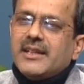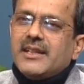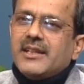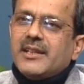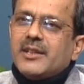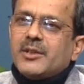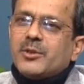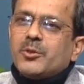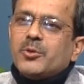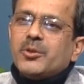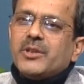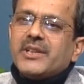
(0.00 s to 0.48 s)

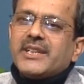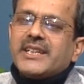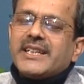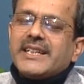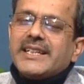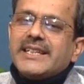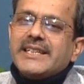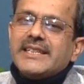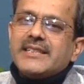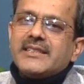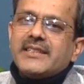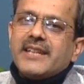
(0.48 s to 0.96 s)
to
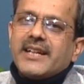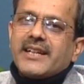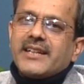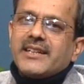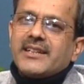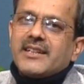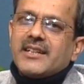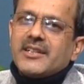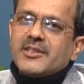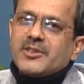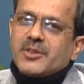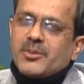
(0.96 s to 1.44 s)
increase the
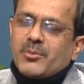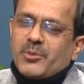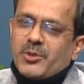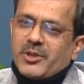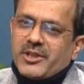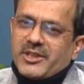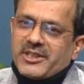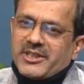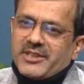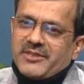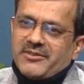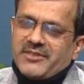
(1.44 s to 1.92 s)
agriculture
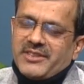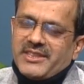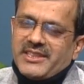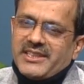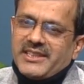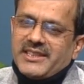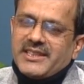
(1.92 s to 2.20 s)
productivity?